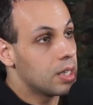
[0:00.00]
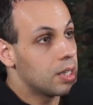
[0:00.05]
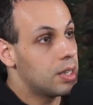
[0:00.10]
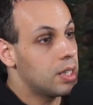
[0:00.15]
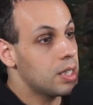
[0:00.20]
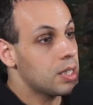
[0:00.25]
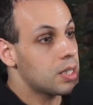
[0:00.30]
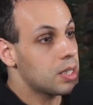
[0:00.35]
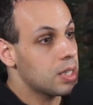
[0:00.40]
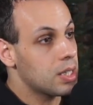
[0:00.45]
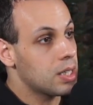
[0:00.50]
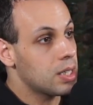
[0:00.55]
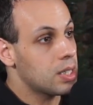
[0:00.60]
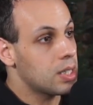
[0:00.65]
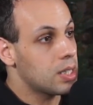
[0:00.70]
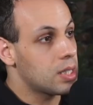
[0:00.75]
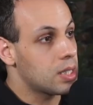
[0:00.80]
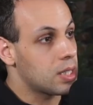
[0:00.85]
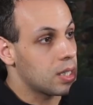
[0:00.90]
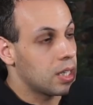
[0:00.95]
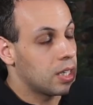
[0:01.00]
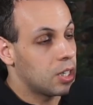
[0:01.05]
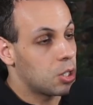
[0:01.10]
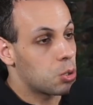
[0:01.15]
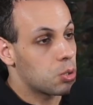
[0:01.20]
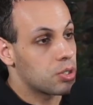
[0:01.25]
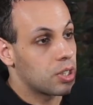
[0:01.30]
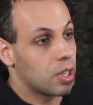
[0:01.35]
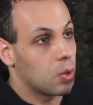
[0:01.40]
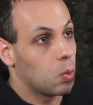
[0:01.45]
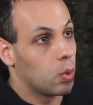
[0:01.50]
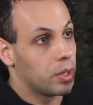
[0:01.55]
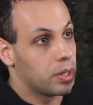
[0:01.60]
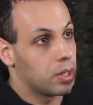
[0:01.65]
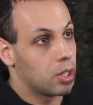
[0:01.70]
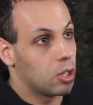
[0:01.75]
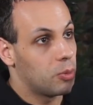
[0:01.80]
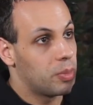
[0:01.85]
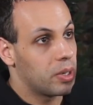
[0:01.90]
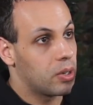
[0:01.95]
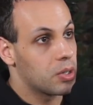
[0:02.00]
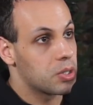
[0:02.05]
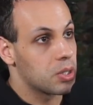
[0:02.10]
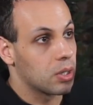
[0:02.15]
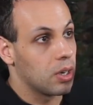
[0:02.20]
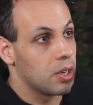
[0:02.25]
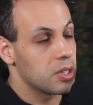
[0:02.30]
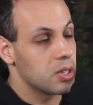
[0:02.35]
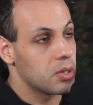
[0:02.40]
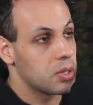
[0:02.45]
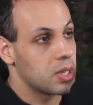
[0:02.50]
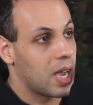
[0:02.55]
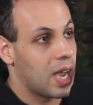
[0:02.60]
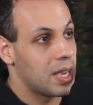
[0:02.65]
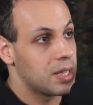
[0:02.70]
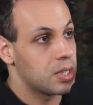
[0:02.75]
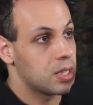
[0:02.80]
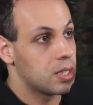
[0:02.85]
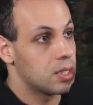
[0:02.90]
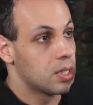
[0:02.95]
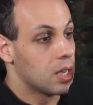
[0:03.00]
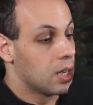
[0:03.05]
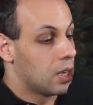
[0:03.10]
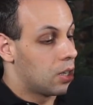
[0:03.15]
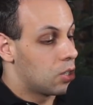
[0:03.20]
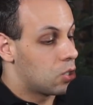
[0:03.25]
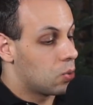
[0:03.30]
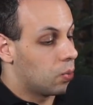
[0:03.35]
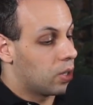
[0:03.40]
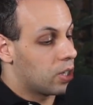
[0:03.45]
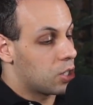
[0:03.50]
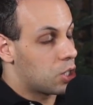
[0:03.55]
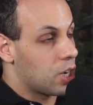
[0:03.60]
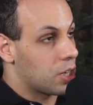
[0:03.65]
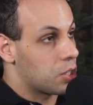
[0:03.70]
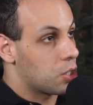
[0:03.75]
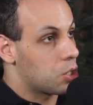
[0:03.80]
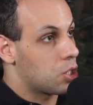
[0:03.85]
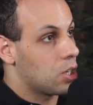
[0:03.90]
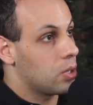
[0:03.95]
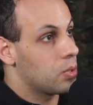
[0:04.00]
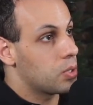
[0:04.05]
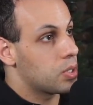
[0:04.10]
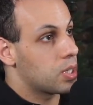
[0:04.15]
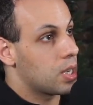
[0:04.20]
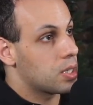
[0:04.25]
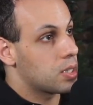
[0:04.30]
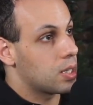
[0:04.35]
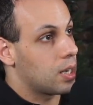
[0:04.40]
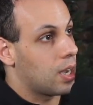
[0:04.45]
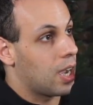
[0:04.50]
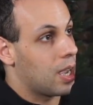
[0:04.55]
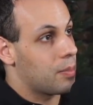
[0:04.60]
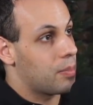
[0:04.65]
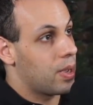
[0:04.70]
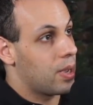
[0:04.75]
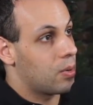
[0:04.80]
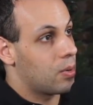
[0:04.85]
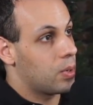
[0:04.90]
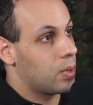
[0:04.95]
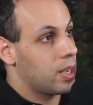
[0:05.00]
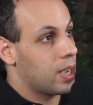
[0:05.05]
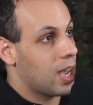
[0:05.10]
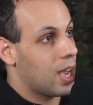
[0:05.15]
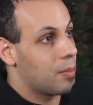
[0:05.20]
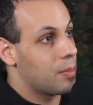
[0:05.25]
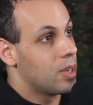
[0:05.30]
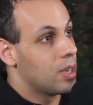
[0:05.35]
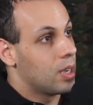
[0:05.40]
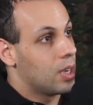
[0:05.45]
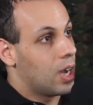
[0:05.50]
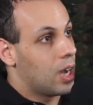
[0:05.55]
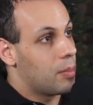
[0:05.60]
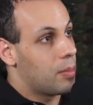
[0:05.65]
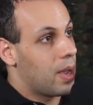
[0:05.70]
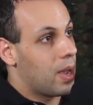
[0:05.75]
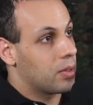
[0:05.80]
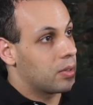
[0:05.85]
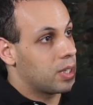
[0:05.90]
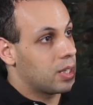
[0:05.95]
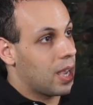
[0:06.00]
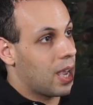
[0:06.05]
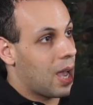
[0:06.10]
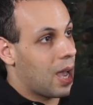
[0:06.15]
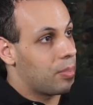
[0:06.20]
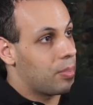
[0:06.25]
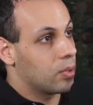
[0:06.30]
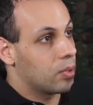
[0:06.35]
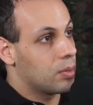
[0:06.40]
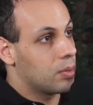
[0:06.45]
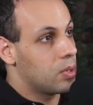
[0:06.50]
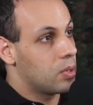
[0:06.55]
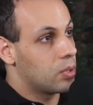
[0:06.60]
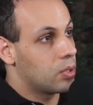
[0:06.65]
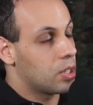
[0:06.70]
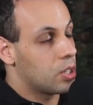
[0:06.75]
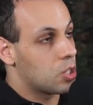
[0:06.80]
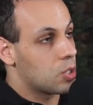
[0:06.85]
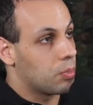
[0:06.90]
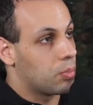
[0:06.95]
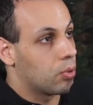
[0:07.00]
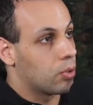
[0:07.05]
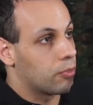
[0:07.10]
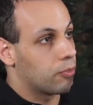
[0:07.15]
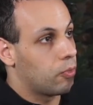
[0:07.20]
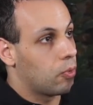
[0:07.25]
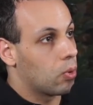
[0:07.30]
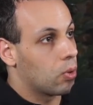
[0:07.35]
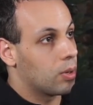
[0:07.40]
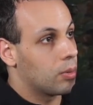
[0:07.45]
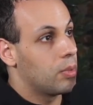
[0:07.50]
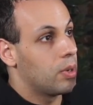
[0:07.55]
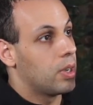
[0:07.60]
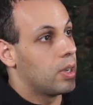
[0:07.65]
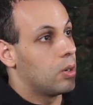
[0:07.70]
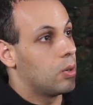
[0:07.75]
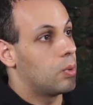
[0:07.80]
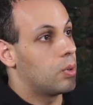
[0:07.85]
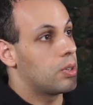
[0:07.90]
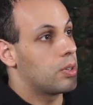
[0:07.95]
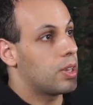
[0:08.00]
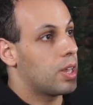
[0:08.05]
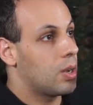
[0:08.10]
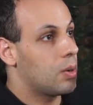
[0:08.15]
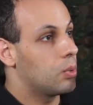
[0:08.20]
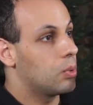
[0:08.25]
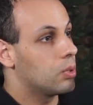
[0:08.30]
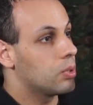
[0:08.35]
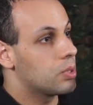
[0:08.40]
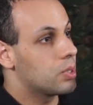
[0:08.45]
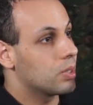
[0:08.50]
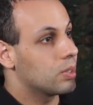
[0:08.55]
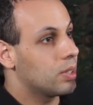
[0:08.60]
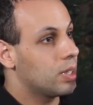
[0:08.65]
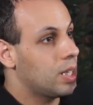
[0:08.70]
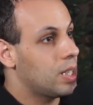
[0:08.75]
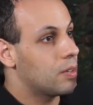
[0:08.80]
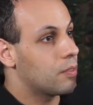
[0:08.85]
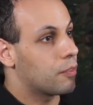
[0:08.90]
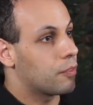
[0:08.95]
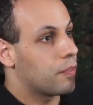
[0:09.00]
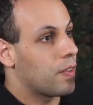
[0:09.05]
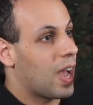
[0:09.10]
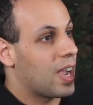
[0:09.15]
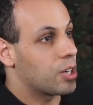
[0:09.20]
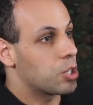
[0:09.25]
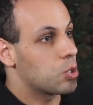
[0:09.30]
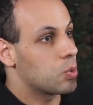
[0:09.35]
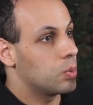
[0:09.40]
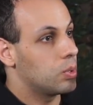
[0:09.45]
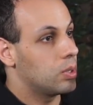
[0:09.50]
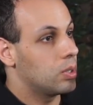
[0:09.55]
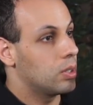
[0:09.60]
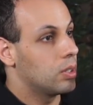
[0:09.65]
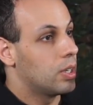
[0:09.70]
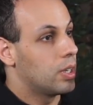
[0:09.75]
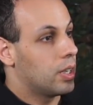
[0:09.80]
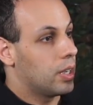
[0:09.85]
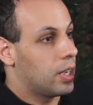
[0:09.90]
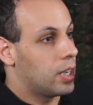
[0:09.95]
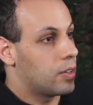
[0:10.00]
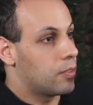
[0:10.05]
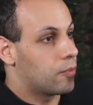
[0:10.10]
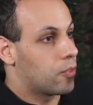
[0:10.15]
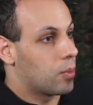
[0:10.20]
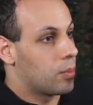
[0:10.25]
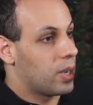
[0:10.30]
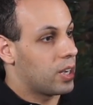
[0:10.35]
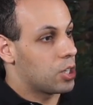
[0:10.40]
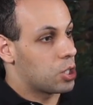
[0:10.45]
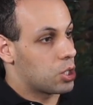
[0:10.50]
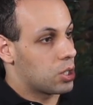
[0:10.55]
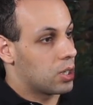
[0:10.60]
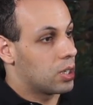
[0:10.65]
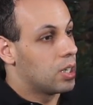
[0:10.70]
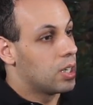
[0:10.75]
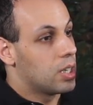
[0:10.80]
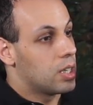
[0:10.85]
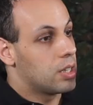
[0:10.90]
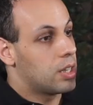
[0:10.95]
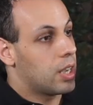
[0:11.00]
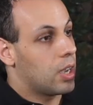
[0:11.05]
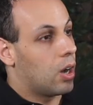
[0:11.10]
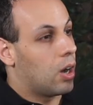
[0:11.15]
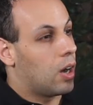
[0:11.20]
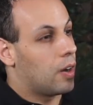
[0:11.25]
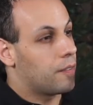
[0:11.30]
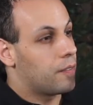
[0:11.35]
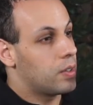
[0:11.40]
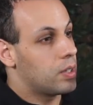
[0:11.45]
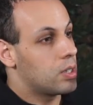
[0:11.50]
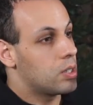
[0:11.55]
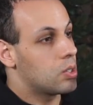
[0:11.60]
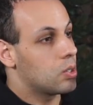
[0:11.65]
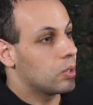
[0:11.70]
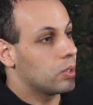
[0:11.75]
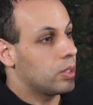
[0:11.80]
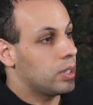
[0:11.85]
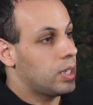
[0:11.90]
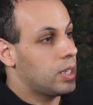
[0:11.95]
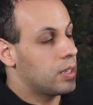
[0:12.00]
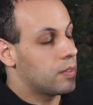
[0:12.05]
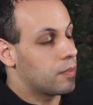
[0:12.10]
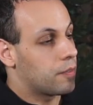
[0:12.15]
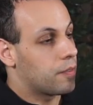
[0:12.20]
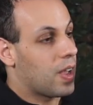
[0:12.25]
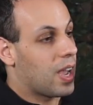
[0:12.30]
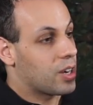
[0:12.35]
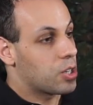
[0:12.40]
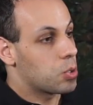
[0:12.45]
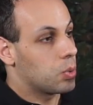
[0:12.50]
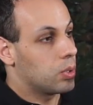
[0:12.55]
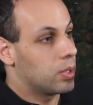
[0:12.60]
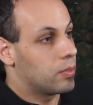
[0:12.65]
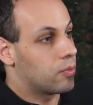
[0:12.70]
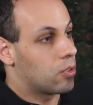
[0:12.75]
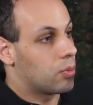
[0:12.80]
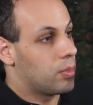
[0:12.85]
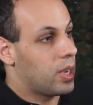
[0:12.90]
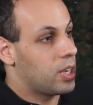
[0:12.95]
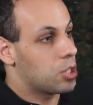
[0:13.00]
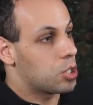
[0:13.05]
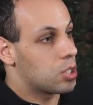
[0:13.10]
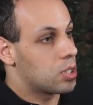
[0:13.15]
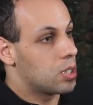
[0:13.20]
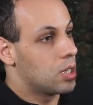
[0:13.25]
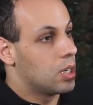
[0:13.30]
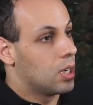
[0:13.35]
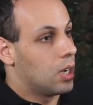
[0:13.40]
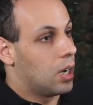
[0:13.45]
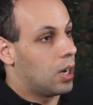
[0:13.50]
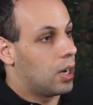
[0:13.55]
This is an interesting one, though, because it also ties in to what Jessa Jones says on iPad Rehab about the Apple Community Support Forum, where they will delete factual information. They often delete factual information